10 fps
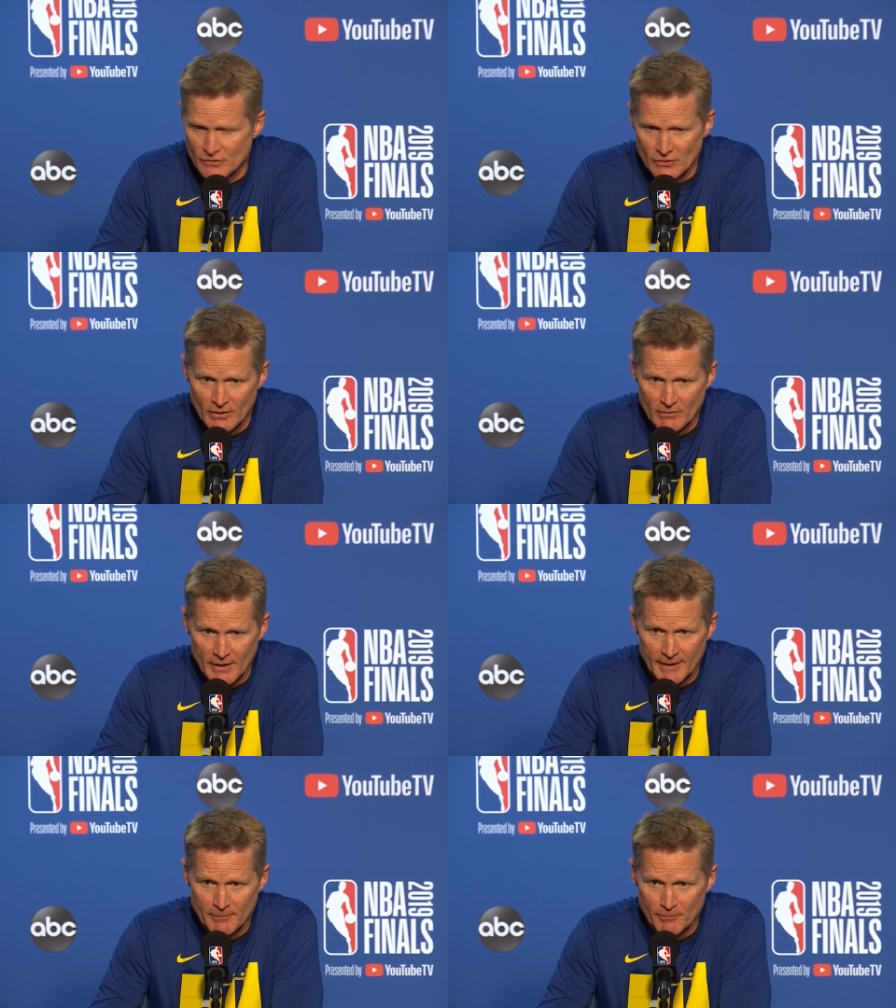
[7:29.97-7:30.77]
So
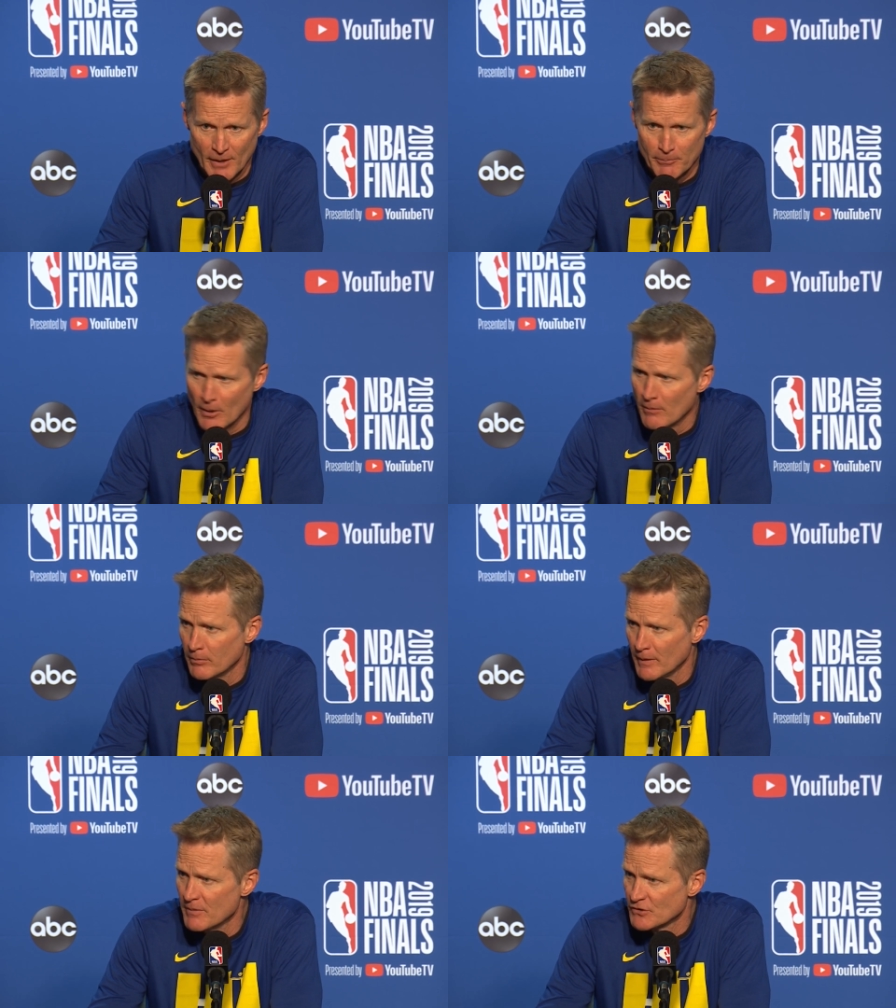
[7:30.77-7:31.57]
I, I
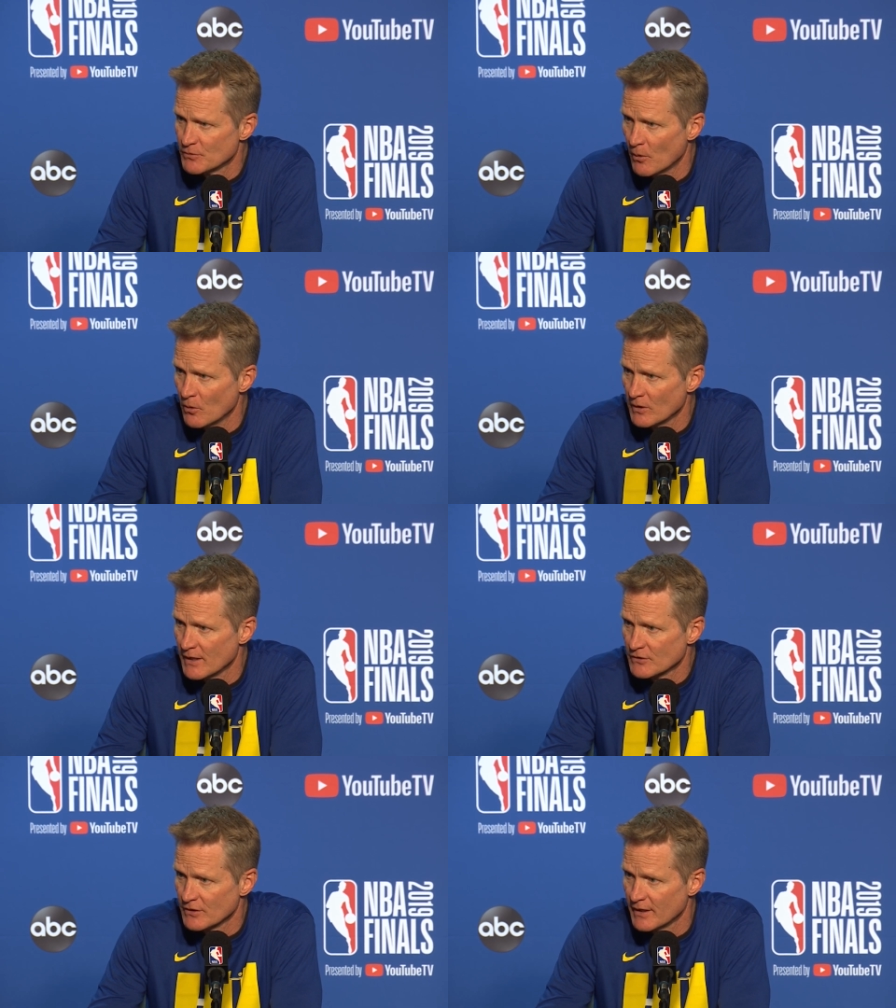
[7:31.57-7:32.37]
probably misspoke
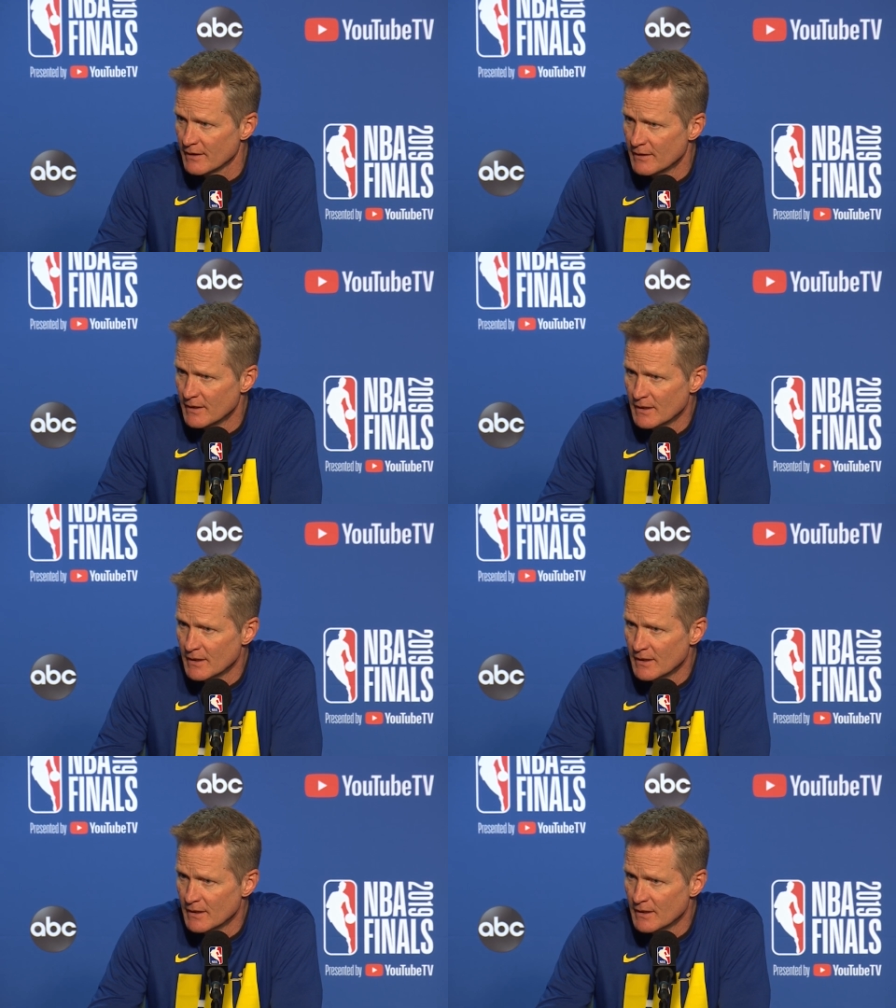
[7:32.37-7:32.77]
last night.